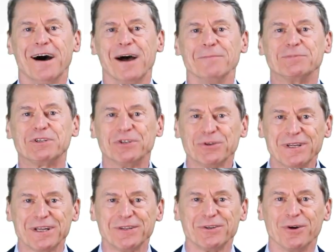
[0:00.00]
I'm
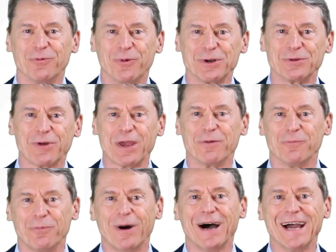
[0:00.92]
sure that you're
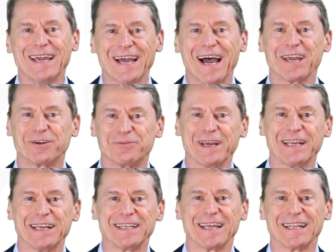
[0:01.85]
wondering why I
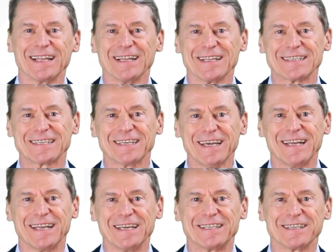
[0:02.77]
created that little
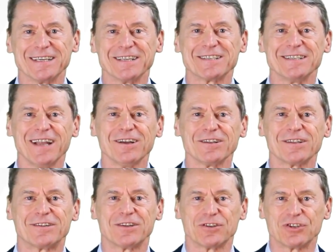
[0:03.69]
skit. It's, it's
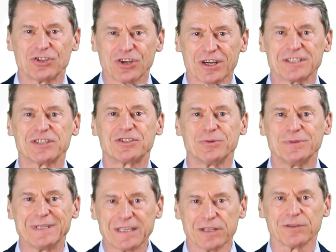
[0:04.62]
not just
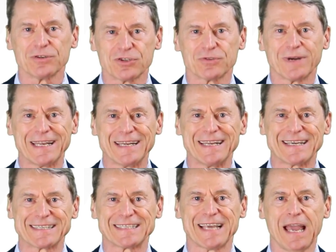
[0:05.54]
to illustrate an
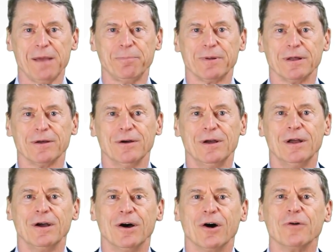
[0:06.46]
example
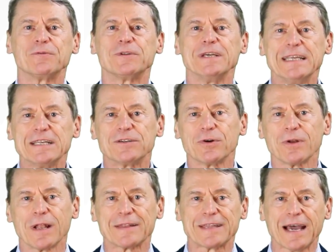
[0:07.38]
of the
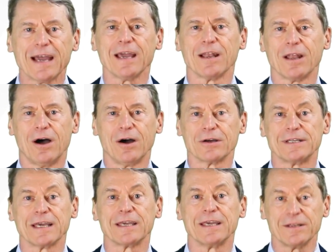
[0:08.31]
internal dialogue
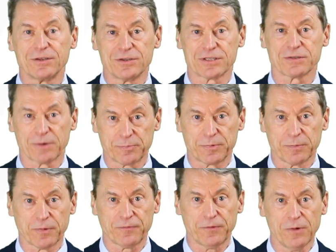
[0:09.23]
that can disrupt
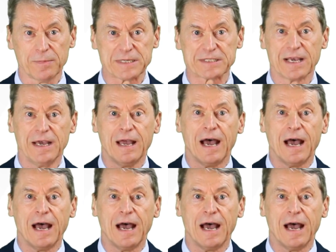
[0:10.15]
your performance.